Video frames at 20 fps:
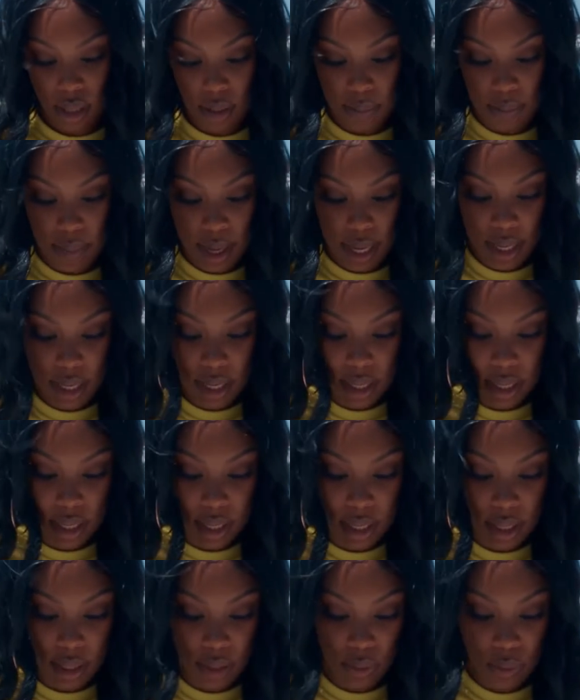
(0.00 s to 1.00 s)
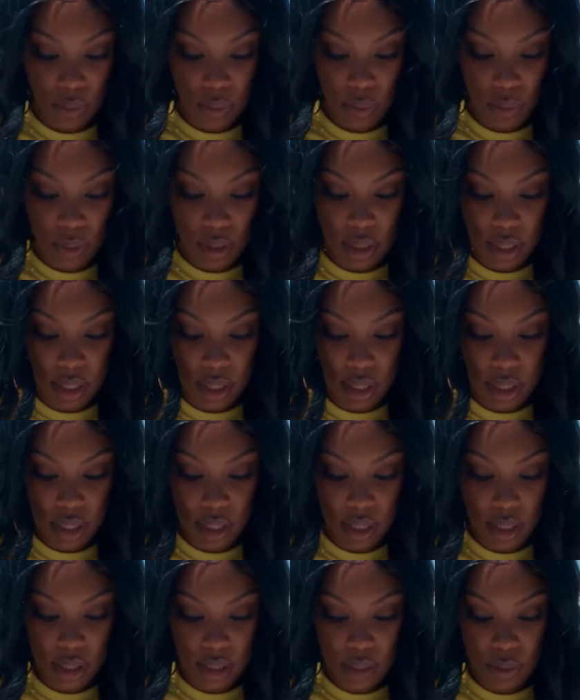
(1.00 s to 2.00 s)
make it
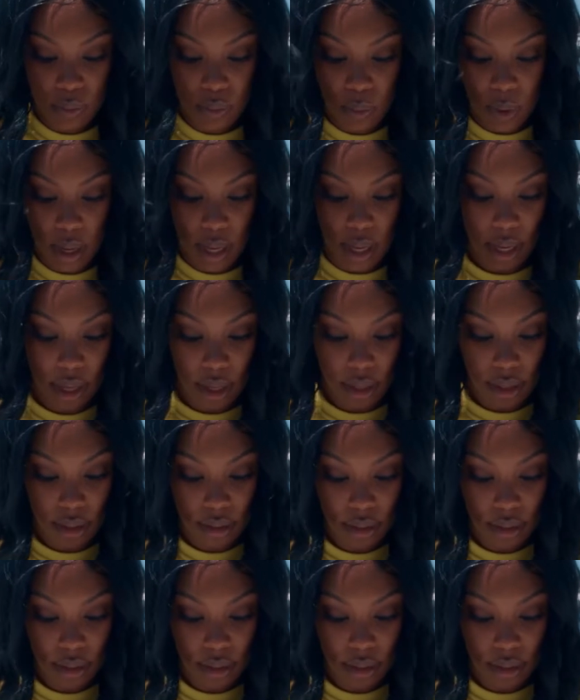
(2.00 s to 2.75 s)
really wet,